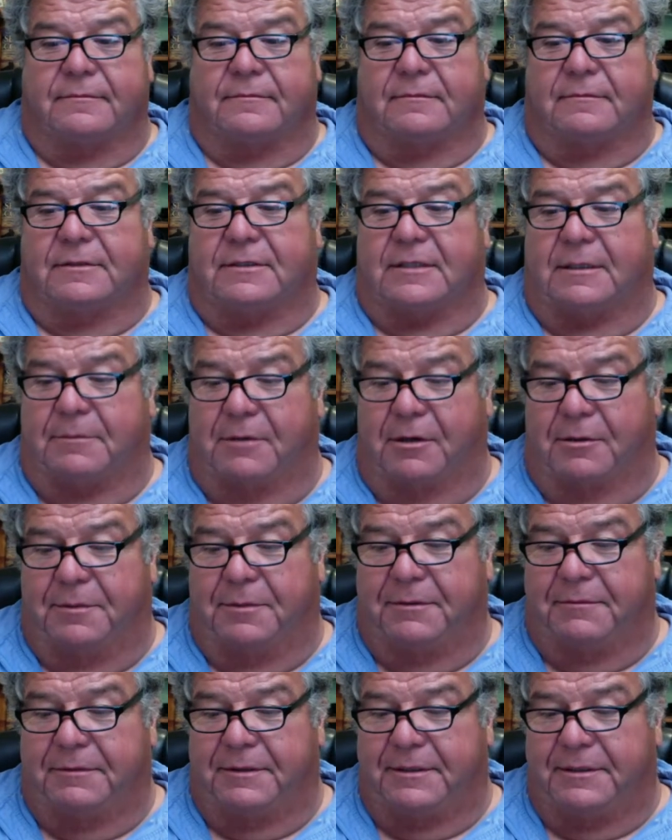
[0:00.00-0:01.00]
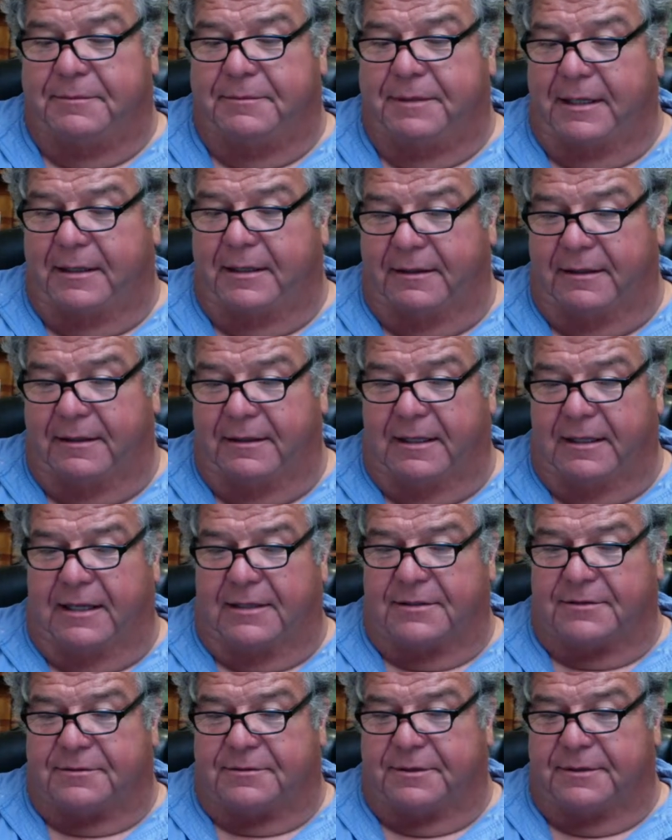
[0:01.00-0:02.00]
which I'm hoping we do better than
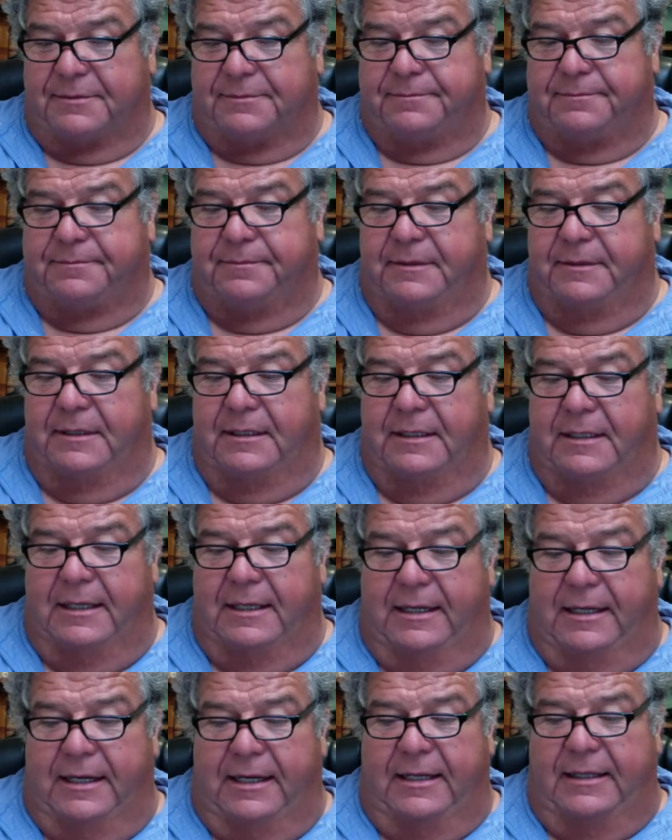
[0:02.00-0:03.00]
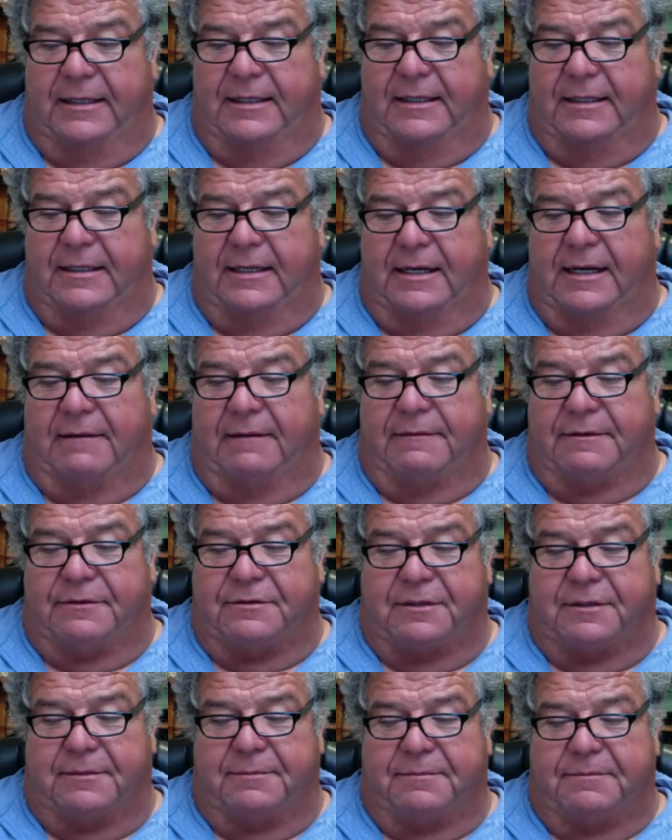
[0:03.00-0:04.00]
last trip. And then I have a
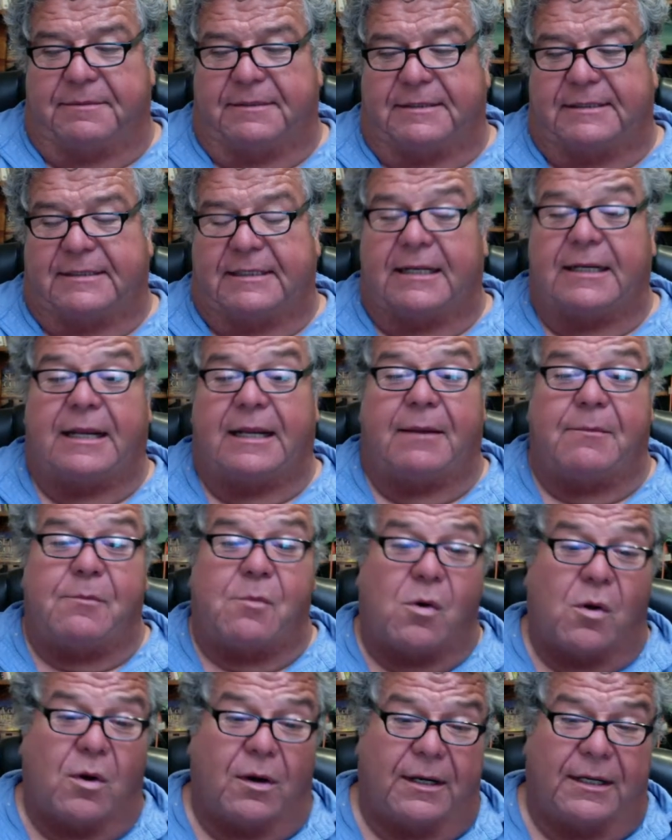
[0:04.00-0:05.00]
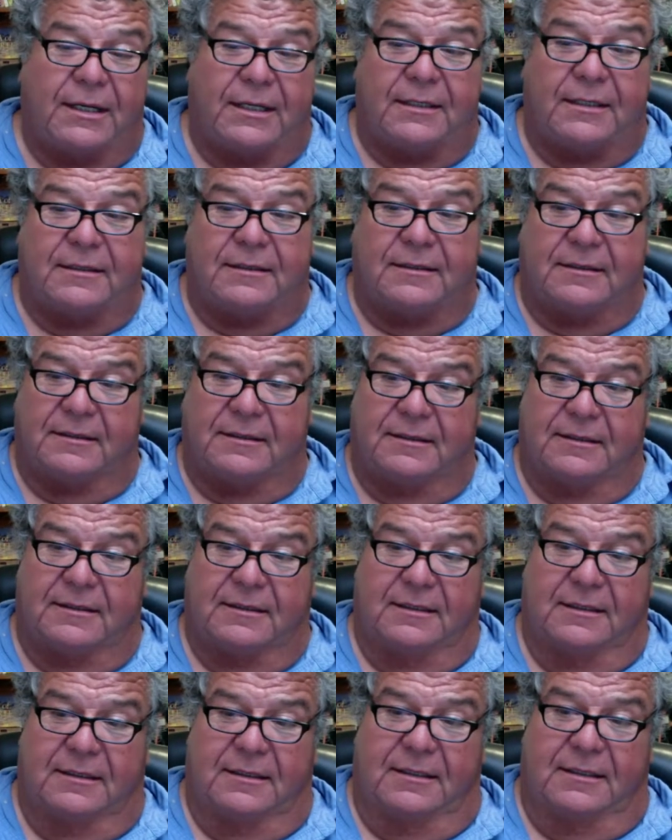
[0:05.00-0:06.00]
trip Sunday morning,
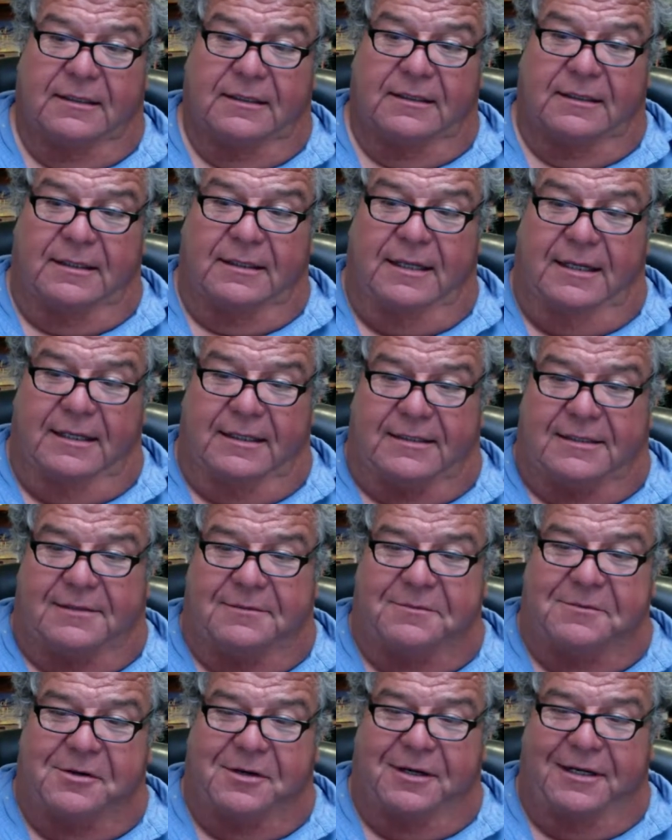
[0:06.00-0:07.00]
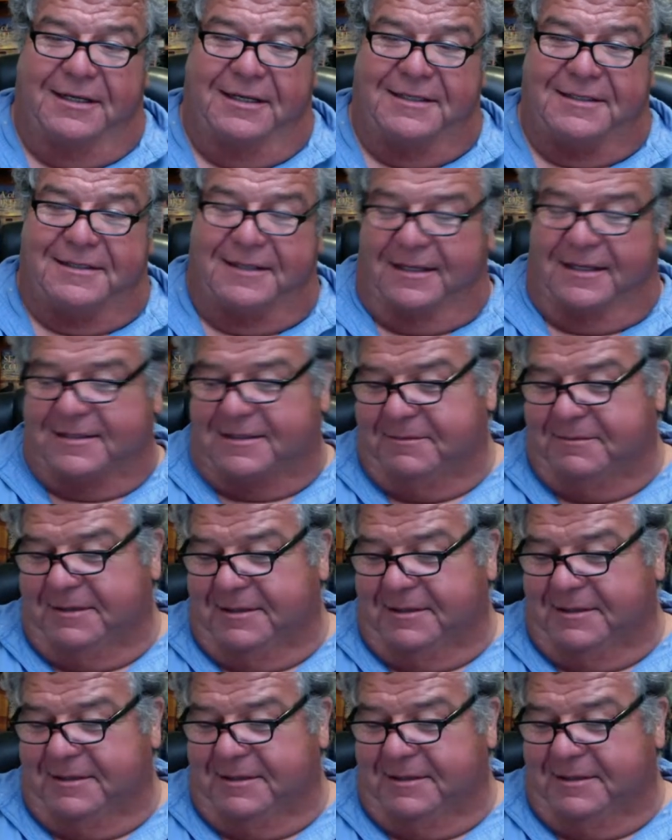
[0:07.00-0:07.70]
the next morning. So that's going to